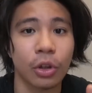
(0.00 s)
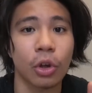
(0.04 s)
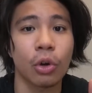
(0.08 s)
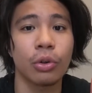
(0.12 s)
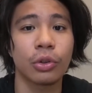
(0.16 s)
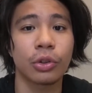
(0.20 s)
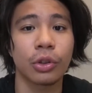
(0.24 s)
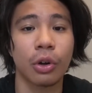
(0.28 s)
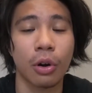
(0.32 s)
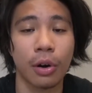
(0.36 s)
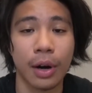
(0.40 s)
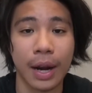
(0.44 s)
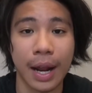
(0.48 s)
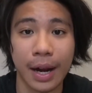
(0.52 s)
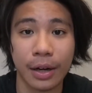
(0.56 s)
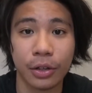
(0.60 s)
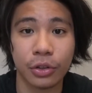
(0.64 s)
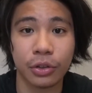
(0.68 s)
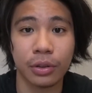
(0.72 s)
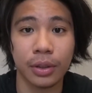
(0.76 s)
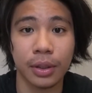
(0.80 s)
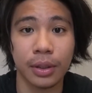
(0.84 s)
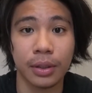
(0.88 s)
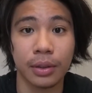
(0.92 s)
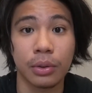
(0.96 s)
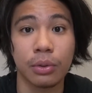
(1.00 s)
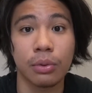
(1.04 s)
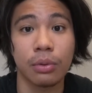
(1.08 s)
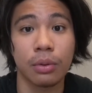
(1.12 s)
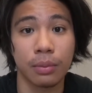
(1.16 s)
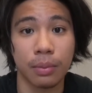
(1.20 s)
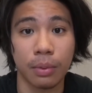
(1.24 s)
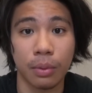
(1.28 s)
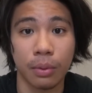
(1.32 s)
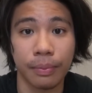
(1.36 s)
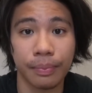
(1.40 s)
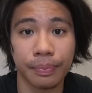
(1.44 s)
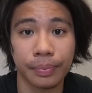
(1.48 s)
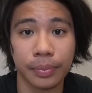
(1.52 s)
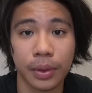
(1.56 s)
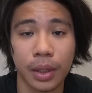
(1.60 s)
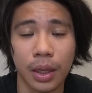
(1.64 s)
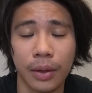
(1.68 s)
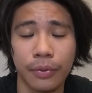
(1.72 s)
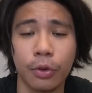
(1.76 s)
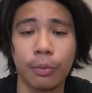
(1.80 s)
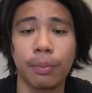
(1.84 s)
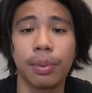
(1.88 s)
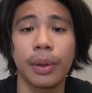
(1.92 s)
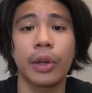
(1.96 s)
those are actually doable
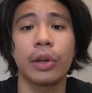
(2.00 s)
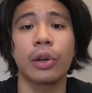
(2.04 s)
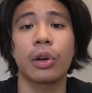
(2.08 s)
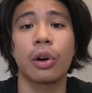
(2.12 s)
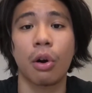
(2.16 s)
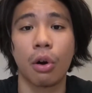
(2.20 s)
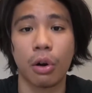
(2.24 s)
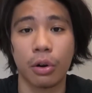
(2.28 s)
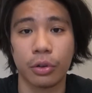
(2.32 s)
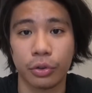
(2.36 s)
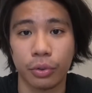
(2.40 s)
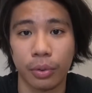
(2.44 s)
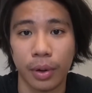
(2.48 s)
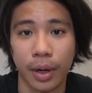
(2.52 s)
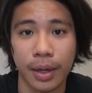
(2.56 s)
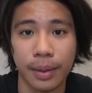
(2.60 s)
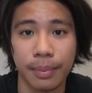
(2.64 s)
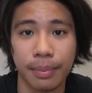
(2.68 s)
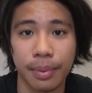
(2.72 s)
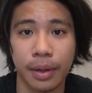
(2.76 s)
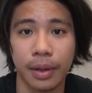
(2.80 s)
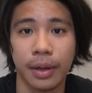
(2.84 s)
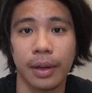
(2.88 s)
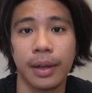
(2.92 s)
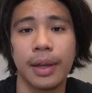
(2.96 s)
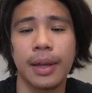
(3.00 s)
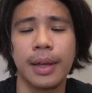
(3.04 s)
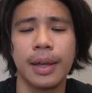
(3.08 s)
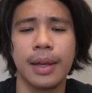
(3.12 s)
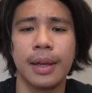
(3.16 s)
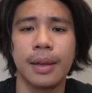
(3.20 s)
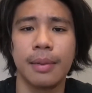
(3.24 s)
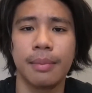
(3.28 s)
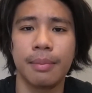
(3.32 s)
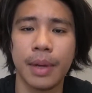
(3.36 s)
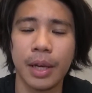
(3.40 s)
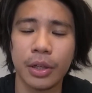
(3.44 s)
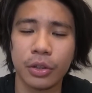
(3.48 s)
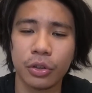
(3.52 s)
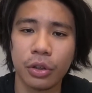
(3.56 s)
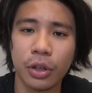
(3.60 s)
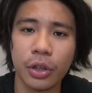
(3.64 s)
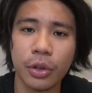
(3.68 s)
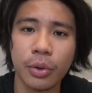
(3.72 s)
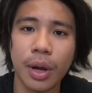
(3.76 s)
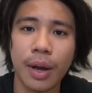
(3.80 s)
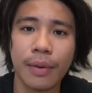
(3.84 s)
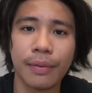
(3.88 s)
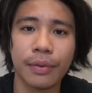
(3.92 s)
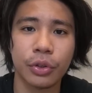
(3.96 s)
if you play your cards right. But make sure
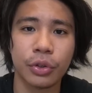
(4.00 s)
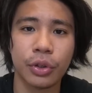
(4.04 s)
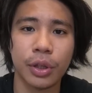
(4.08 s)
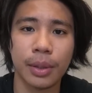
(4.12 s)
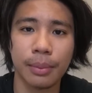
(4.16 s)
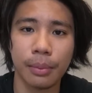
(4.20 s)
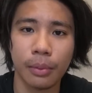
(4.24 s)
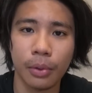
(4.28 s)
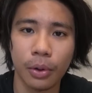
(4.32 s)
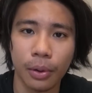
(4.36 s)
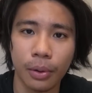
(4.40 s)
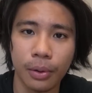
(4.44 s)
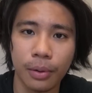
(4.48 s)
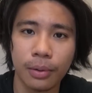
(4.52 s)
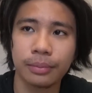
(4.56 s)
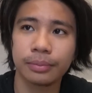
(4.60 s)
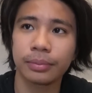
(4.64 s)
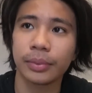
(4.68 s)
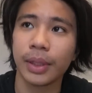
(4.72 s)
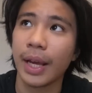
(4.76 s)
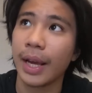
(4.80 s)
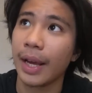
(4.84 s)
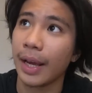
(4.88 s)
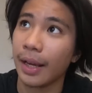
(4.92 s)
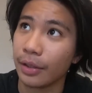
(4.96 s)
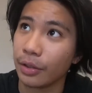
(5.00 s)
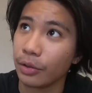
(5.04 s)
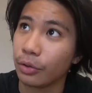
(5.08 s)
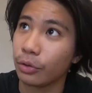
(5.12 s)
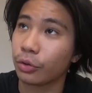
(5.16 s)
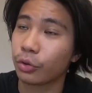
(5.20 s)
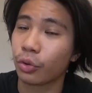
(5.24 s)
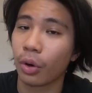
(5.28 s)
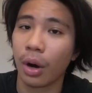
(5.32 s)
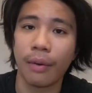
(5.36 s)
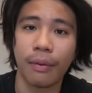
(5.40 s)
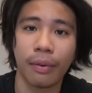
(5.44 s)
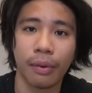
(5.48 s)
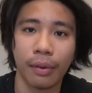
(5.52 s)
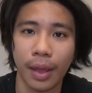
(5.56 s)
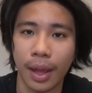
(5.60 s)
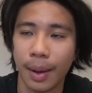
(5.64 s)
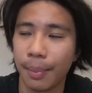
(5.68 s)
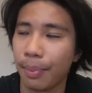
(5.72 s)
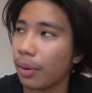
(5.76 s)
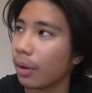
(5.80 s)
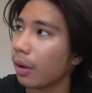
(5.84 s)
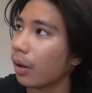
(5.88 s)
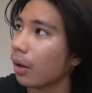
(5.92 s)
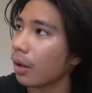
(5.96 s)
you have a dream goal and you strive for that.
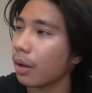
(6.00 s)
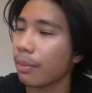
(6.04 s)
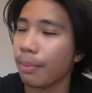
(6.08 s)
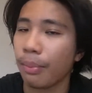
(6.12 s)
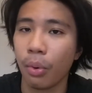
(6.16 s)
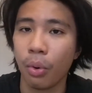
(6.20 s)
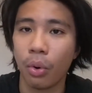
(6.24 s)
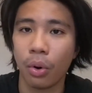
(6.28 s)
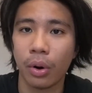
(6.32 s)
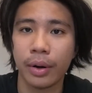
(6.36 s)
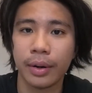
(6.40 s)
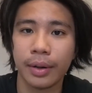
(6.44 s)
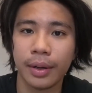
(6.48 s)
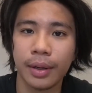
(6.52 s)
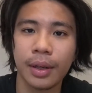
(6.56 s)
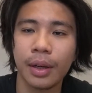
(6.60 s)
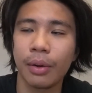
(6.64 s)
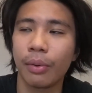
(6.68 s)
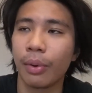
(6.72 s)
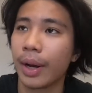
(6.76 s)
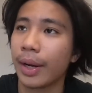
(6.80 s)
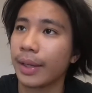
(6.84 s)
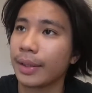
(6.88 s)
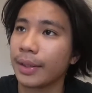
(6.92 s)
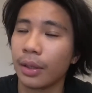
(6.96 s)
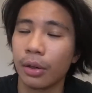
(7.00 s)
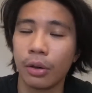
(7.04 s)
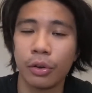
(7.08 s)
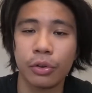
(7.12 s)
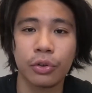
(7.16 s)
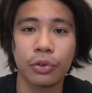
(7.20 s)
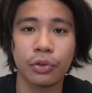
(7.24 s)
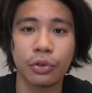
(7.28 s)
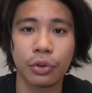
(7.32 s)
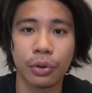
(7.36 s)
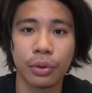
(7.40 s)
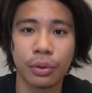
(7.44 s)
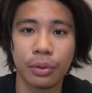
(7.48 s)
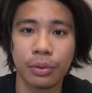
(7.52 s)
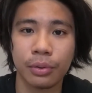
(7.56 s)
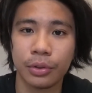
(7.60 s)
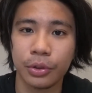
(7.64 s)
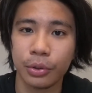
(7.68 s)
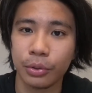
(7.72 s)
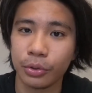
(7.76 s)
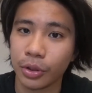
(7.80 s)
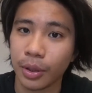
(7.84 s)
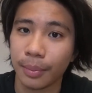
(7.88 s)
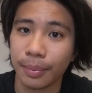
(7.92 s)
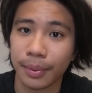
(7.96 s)
Put it on the board, write it down on your journal,
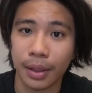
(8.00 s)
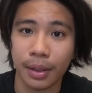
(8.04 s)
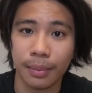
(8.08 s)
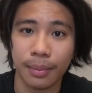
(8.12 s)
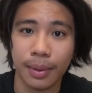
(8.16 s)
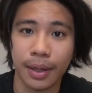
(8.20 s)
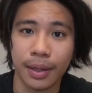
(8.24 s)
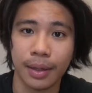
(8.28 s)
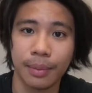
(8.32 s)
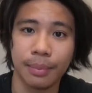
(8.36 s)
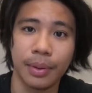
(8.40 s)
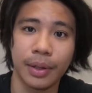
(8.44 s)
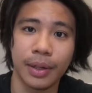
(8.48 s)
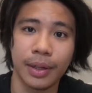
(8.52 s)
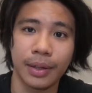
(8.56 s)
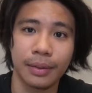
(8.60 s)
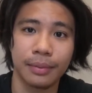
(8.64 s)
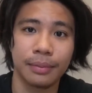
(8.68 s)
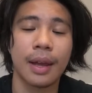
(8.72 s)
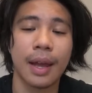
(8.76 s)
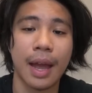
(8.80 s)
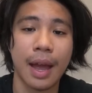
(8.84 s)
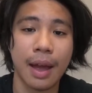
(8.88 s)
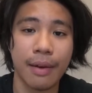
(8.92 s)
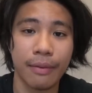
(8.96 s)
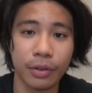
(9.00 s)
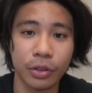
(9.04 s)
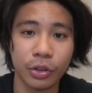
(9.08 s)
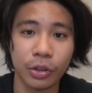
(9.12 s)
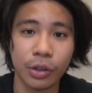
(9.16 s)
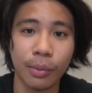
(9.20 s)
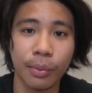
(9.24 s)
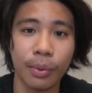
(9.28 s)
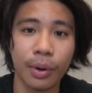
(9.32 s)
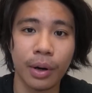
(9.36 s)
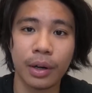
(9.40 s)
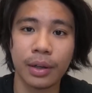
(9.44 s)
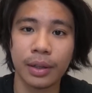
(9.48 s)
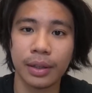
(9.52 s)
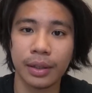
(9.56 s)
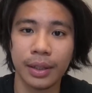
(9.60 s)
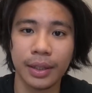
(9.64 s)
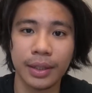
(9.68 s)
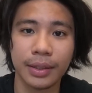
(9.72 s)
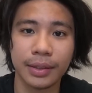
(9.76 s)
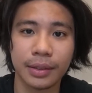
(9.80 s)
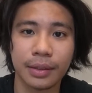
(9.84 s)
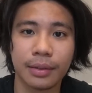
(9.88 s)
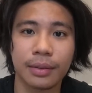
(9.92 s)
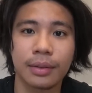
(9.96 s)
do something about it. But have it somewhere on a
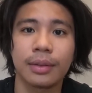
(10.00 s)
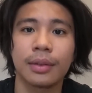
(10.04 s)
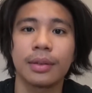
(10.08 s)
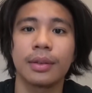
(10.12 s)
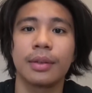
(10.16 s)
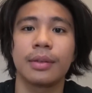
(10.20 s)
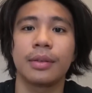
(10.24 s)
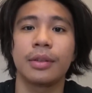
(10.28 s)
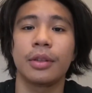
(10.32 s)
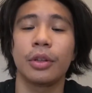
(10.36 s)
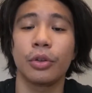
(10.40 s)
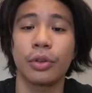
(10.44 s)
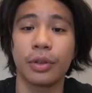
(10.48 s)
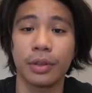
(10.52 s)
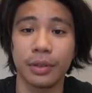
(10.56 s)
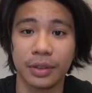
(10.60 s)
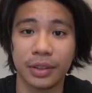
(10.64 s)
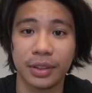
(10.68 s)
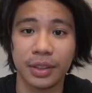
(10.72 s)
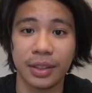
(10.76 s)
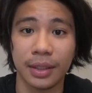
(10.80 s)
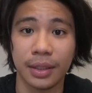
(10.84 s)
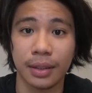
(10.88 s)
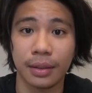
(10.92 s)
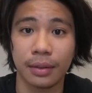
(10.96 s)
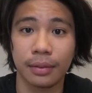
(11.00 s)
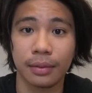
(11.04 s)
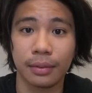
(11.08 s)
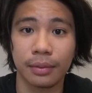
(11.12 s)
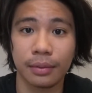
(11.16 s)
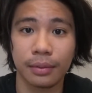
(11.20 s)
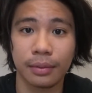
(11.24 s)
list so you can see it.